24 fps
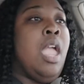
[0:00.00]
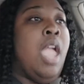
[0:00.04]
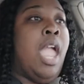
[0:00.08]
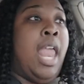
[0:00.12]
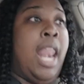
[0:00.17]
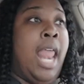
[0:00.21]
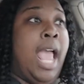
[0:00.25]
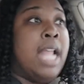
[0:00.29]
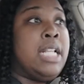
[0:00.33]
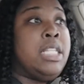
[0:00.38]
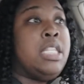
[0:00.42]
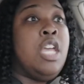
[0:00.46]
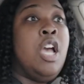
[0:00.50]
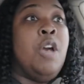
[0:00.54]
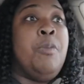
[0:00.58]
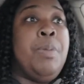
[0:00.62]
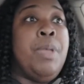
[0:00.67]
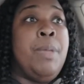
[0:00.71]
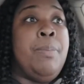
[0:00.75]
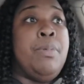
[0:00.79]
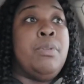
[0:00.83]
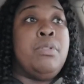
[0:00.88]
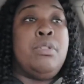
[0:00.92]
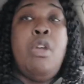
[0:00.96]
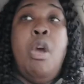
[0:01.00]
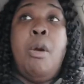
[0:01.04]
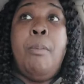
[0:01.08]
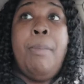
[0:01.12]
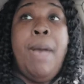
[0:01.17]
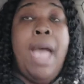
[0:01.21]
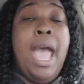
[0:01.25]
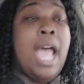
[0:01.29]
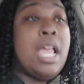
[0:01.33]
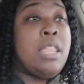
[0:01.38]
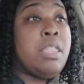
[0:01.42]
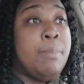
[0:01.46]
And I tell people, don't
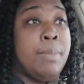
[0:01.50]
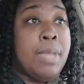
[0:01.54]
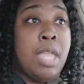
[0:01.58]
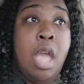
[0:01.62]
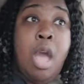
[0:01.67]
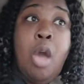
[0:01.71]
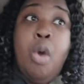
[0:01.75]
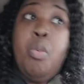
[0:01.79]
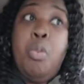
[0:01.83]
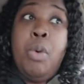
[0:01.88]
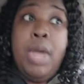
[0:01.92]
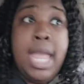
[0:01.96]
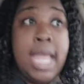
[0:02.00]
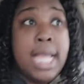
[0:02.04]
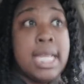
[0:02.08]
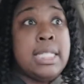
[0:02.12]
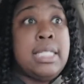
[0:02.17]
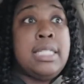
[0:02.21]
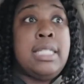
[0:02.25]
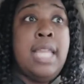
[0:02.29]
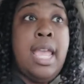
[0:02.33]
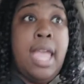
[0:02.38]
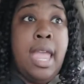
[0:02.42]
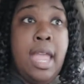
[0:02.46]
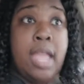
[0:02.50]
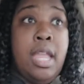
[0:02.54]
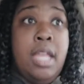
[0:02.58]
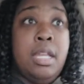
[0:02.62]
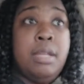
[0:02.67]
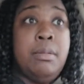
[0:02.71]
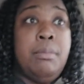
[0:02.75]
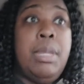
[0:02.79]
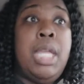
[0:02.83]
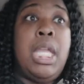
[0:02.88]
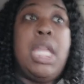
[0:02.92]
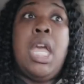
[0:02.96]
bother me on Wednesday
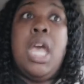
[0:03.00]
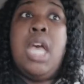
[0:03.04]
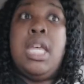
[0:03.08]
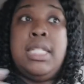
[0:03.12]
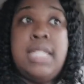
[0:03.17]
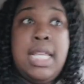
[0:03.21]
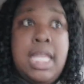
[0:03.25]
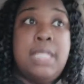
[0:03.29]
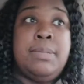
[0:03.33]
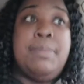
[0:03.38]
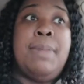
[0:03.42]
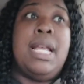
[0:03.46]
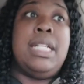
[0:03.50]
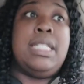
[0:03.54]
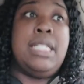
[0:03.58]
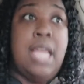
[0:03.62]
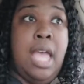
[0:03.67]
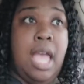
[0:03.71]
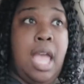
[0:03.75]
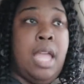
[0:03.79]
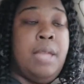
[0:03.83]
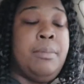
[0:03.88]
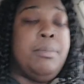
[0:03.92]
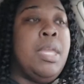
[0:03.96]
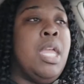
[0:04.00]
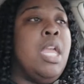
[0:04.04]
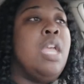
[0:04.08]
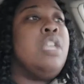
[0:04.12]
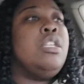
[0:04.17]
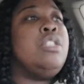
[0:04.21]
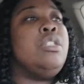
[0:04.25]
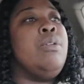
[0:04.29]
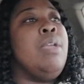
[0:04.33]
because that's my time.